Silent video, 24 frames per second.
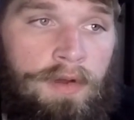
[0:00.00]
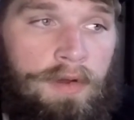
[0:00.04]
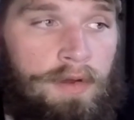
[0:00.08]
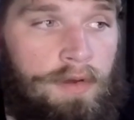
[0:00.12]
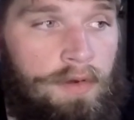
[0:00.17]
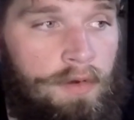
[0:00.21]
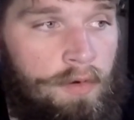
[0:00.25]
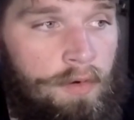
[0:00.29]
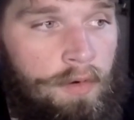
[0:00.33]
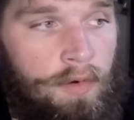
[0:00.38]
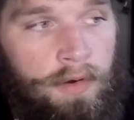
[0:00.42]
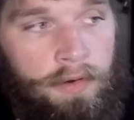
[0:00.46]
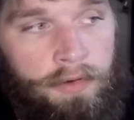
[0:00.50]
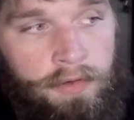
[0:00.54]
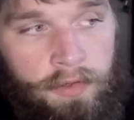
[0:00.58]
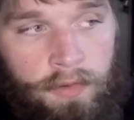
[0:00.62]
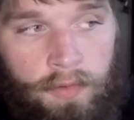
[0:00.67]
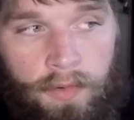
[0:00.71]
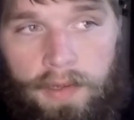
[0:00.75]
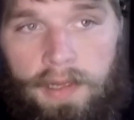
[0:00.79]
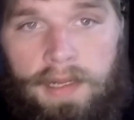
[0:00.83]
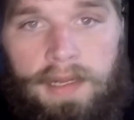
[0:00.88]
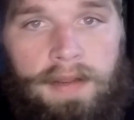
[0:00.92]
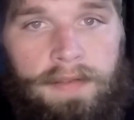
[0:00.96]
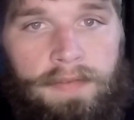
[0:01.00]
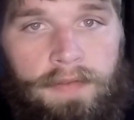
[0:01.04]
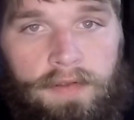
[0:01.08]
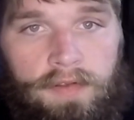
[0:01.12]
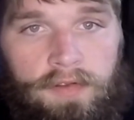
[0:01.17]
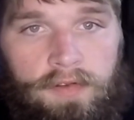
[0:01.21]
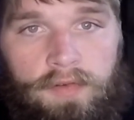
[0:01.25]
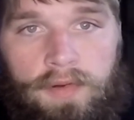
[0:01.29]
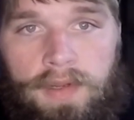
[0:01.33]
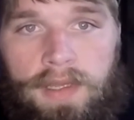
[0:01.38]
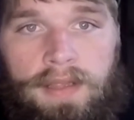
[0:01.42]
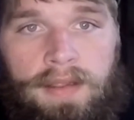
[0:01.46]
who are doing it at the
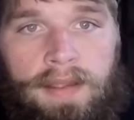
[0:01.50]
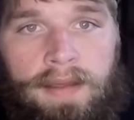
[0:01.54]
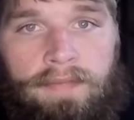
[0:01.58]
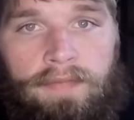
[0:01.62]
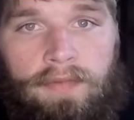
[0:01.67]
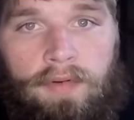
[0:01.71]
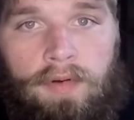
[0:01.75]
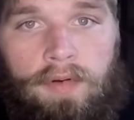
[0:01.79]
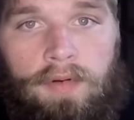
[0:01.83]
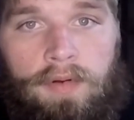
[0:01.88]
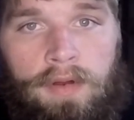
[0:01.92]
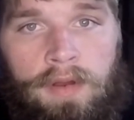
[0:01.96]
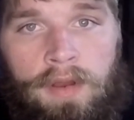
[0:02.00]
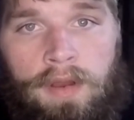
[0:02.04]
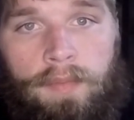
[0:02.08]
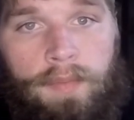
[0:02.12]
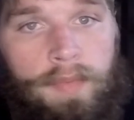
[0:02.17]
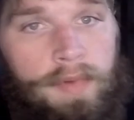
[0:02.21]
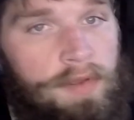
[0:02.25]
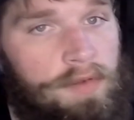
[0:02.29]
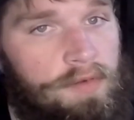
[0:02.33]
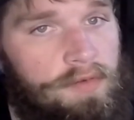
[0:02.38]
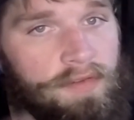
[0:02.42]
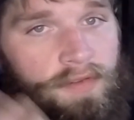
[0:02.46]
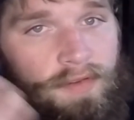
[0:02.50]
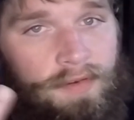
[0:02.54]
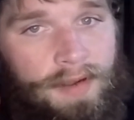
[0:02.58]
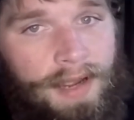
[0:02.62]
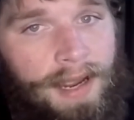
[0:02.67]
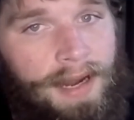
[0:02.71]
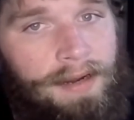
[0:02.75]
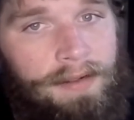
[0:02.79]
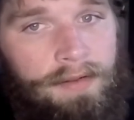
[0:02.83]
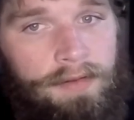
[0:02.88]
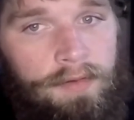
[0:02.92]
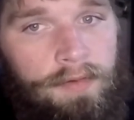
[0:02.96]
street level, but you still
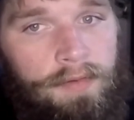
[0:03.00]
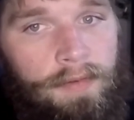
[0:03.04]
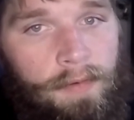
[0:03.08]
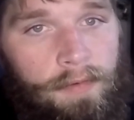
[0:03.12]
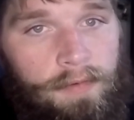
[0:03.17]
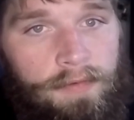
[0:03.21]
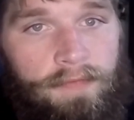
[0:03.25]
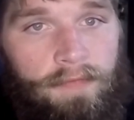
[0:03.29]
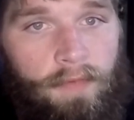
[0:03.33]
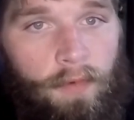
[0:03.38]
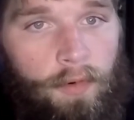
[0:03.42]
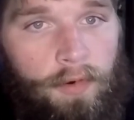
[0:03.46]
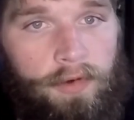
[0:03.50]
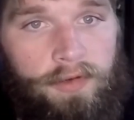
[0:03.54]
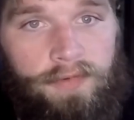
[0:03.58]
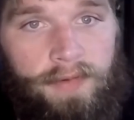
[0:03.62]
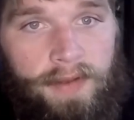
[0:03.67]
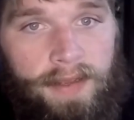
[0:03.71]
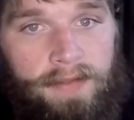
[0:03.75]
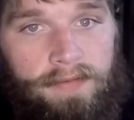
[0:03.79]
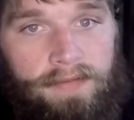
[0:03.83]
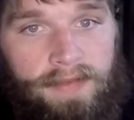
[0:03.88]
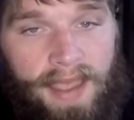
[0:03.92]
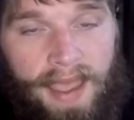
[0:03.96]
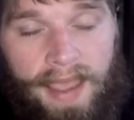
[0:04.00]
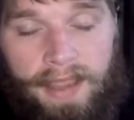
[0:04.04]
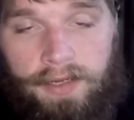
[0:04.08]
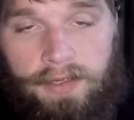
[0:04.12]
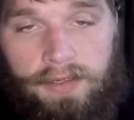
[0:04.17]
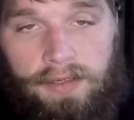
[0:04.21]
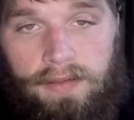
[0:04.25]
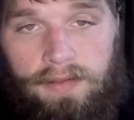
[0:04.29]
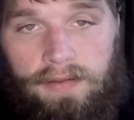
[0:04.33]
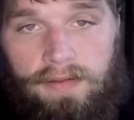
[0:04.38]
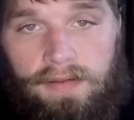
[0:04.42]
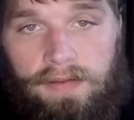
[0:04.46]
got to do those 4
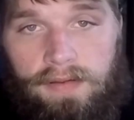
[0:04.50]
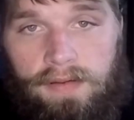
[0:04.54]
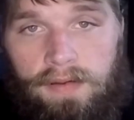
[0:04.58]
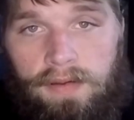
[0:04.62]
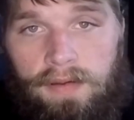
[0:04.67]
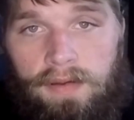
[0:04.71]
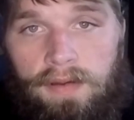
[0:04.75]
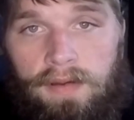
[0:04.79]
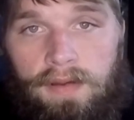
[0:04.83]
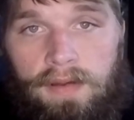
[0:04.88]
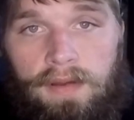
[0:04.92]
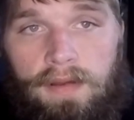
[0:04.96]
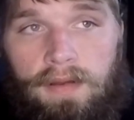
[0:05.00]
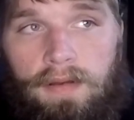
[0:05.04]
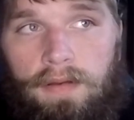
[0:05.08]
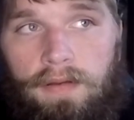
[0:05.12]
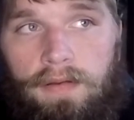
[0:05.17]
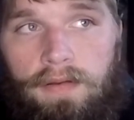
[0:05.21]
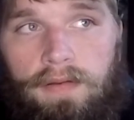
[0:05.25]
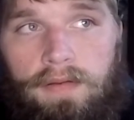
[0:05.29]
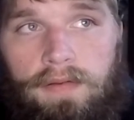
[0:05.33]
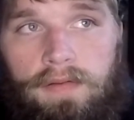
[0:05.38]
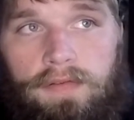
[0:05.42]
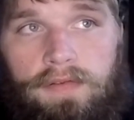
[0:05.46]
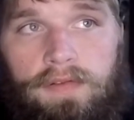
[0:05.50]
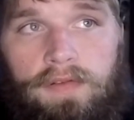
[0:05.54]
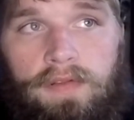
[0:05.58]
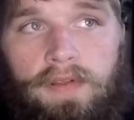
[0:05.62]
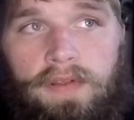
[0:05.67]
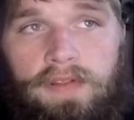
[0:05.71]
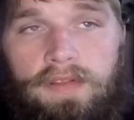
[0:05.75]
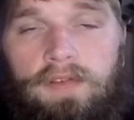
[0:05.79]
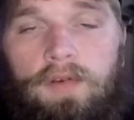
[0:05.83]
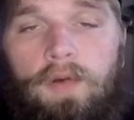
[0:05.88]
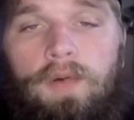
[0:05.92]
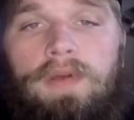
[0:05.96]
transactions. So
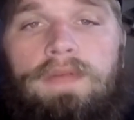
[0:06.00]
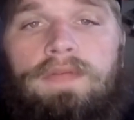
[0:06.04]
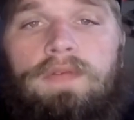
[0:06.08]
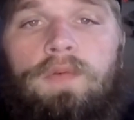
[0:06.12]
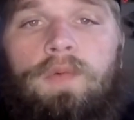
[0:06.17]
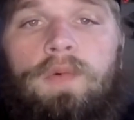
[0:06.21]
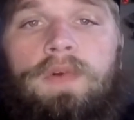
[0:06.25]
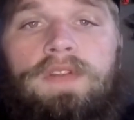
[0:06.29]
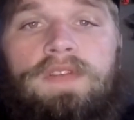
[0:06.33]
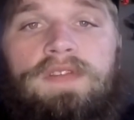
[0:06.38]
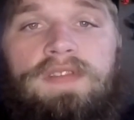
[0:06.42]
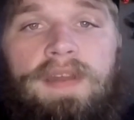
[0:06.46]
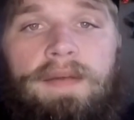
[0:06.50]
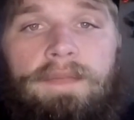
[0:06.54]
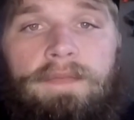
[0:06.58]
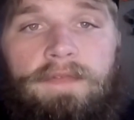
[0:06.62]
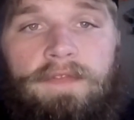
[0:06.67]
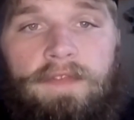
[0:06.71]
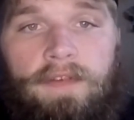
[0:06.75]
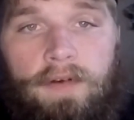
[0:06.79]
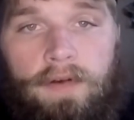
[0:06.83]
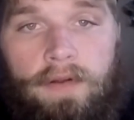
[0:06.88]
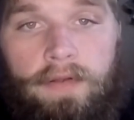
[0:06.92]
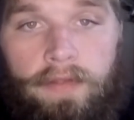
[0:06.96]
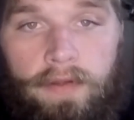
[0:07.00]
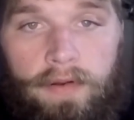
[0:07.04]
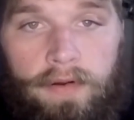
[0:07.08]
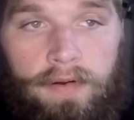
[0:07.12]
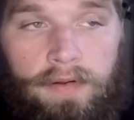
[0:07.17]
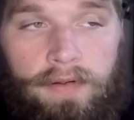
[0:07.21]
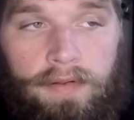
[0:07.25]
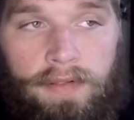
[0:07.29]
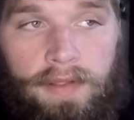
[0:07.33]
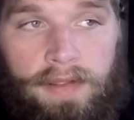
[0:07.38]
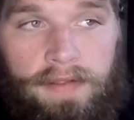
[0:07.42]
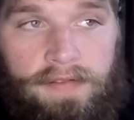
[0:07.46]
let's go even one step
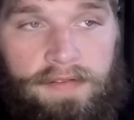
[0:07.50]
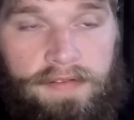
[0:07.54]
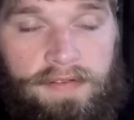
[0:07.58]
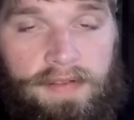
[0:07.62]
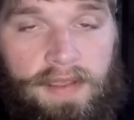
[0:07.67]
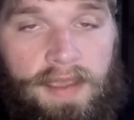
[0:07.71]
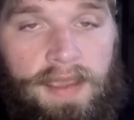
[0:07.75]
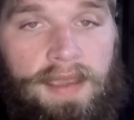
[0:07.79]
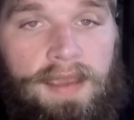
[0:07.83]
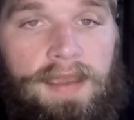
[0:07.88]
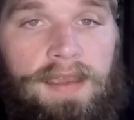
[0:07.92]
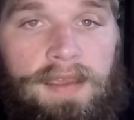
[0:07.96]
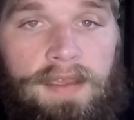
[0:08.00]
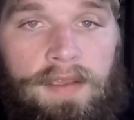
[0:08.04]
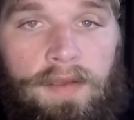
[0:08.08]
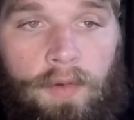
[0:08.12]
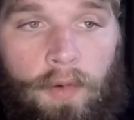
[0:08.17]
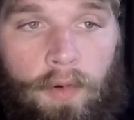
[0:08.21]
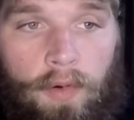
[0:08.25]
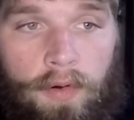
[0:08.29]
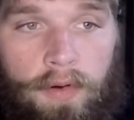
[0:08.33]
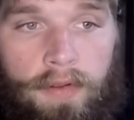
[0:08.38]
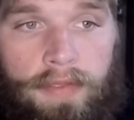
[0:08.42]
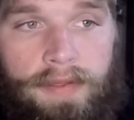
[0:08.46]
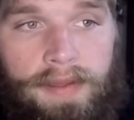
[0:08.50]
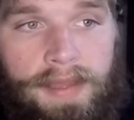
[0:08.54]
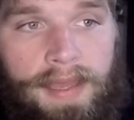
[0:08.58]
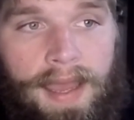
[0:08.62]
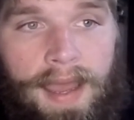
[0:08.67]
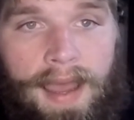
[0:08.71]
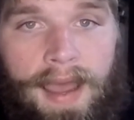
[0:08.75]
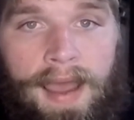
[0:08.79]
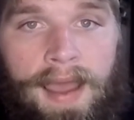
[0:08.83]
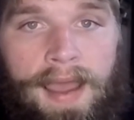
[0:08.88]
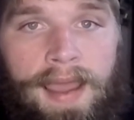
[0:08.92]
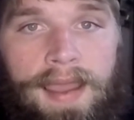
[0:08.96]
further. Let's say you're the
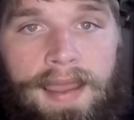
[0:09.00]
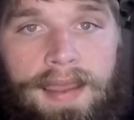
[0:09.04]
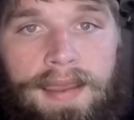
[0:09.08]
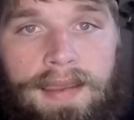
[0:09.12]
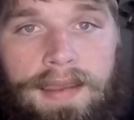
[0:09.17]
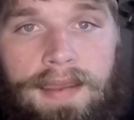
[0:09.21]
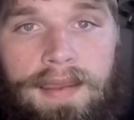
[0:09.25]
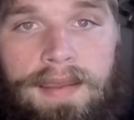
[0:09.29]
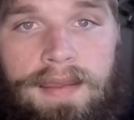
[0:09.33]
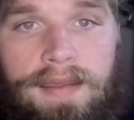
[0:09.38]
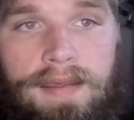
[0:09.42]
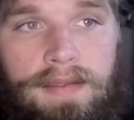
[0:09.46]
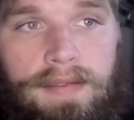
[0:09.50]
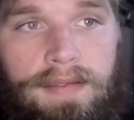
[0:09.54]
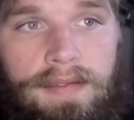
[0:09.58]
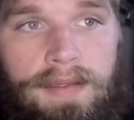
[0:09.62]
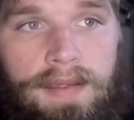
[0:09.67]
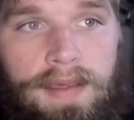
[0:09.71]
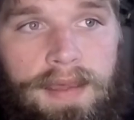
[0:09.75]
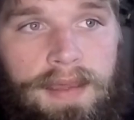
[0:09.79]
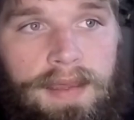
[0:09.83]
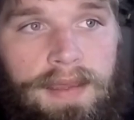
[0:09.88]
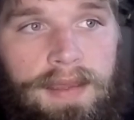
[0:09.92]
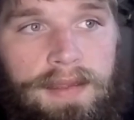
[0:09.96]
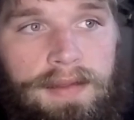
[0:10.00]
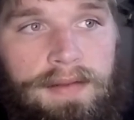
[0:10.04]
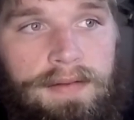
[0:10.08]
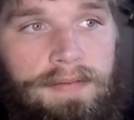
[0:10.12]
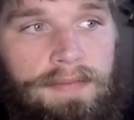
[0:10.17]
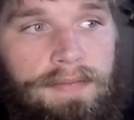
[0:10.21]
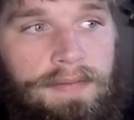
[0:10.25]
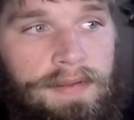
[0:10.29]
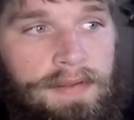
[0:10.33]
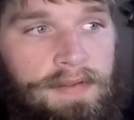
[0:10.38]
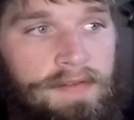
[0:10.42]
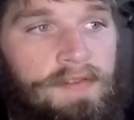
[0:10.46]
guy that
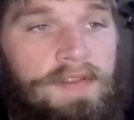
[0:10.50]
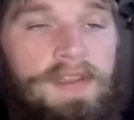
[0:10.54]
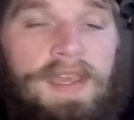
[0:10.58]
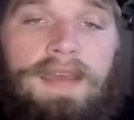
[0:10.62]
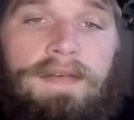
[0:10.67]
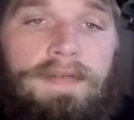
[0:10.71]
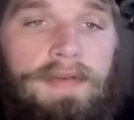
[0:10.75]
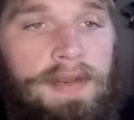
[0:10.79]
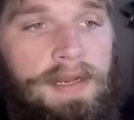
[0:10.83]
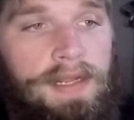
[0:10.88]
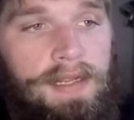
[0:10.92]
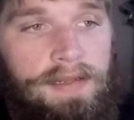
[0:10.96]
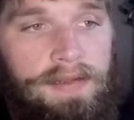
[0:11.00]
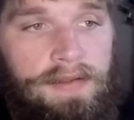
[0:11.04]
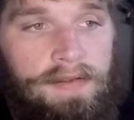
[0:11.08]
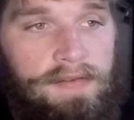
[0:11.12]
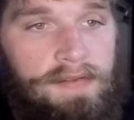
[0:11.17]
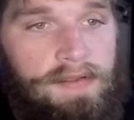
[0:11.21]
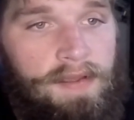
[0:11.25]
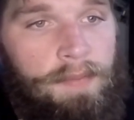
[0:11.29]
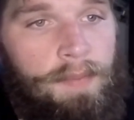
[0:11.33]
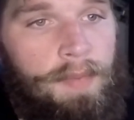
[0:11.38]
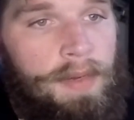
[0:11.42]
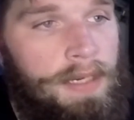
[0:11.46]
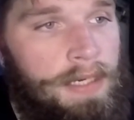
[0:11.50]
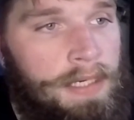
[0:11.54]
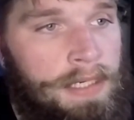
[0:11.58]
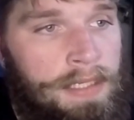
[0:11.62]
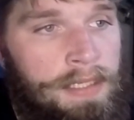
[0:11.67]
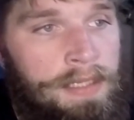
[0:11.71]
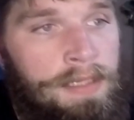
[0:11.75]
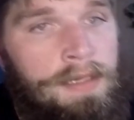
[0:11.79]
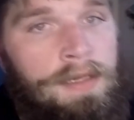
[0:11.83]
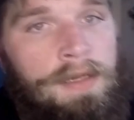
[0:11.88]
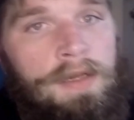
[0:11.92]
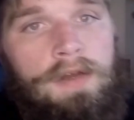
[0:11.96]
is giving it to
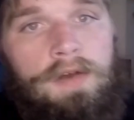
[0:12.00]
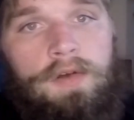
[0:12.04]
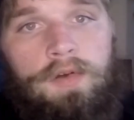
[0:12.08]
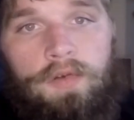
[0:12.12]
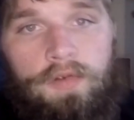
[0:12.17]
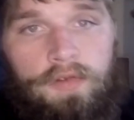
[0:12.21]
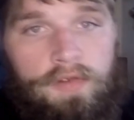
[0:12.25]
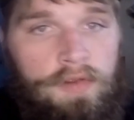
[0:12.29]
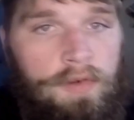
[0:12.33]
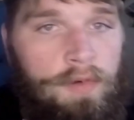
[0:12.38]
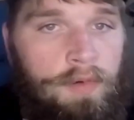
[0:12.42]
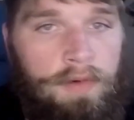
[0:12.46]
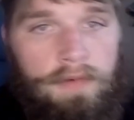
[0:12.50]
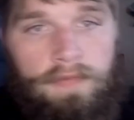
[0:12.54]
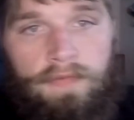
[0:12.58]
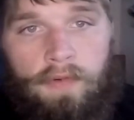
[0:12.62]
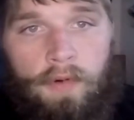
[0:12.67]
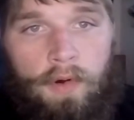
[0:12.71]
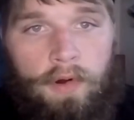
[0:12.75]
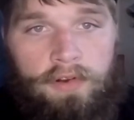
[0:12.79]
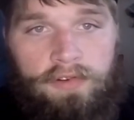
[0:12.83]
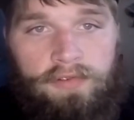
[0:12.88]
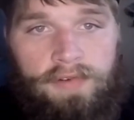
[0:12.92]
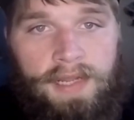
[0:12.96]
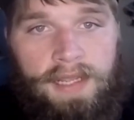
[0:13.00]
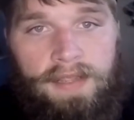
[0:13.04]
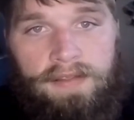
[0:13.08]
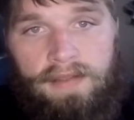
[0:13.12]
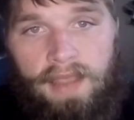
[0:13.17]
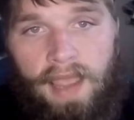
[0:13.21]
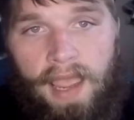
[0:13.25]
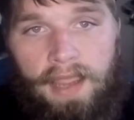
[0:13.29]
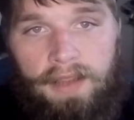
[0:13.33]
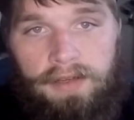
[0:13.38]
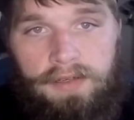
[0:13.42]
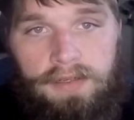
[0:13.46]
somebody who's doing 4
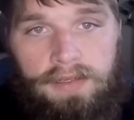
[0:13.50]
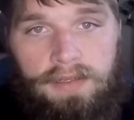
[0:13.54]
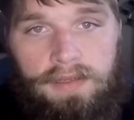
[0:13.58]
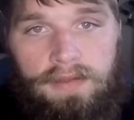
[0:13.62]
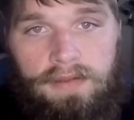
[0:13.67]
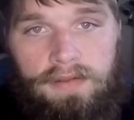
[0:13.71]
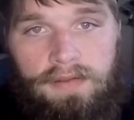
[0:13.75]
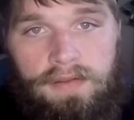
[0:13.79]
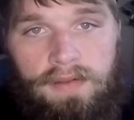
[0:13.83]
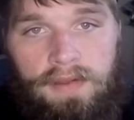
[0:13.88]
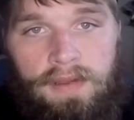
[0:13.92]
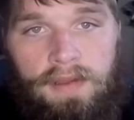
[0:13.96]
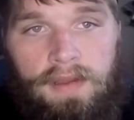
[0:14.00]
transactions.